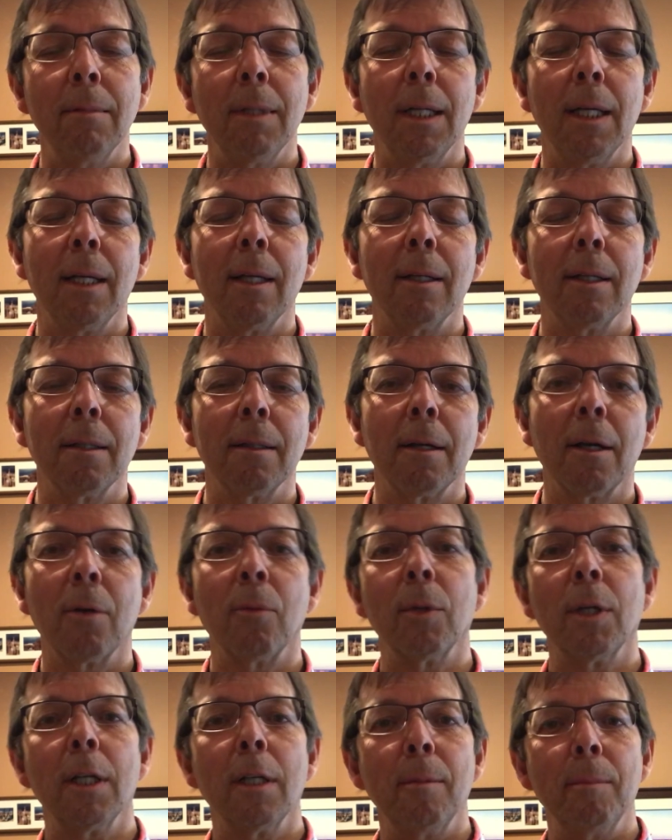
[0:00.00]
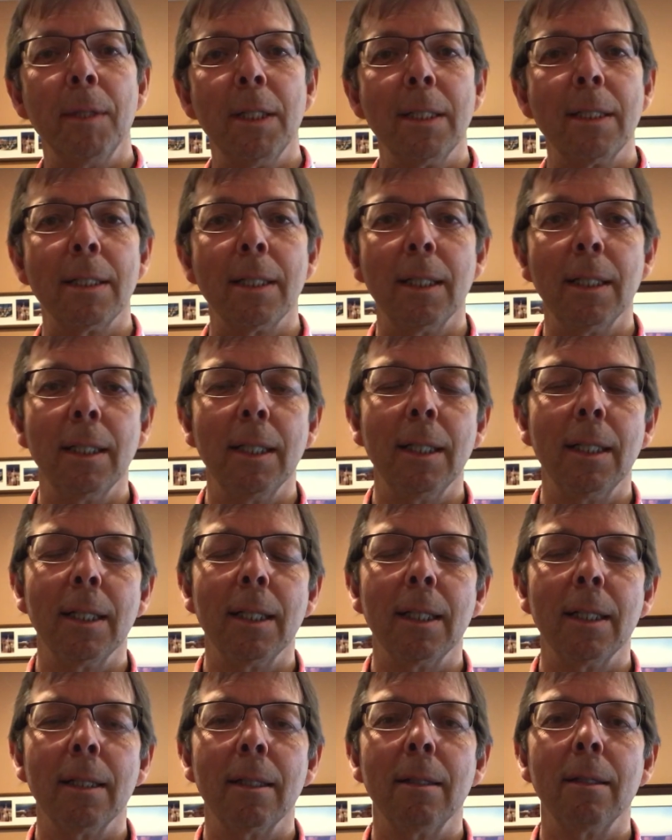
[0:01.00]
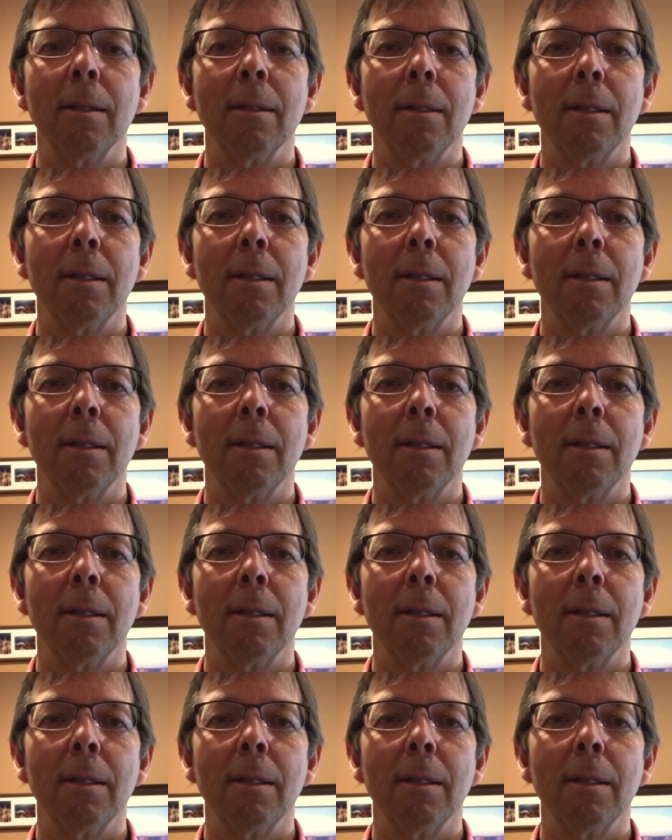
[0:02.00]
Uh, are we going to be singing and